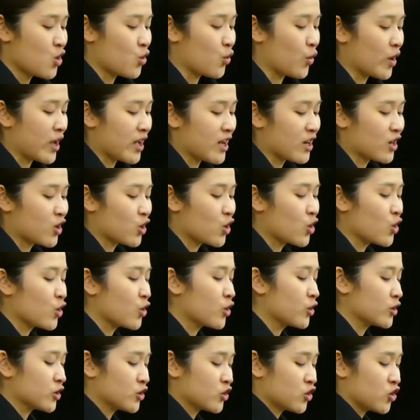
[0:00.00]
We are
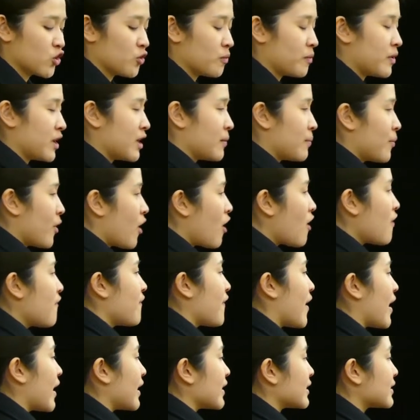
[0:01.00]
called to be
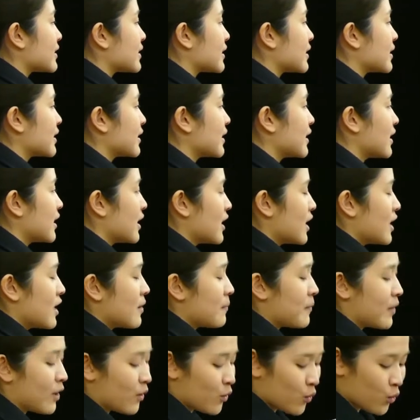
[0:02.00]
perfect,
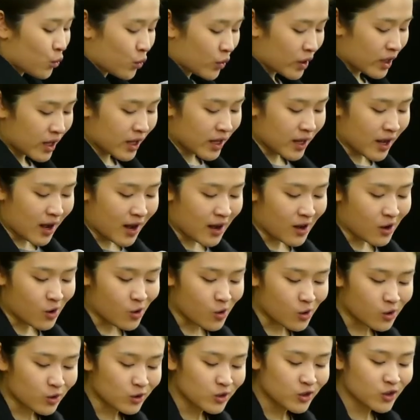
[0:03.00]
but we are
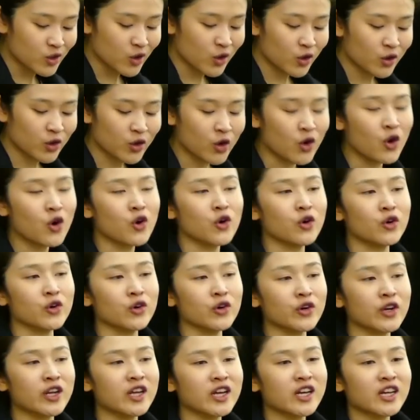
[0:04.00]
also
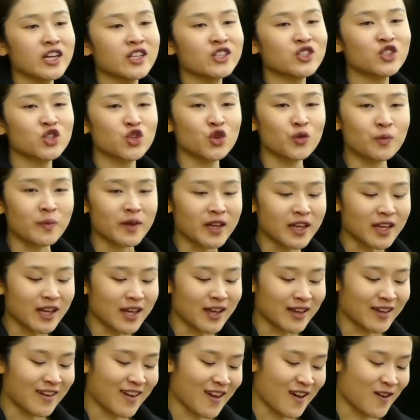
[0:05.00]
called to
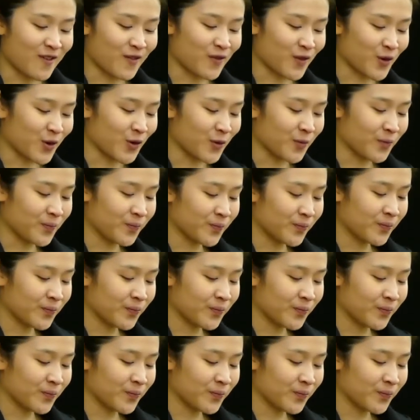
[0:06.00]
be careful.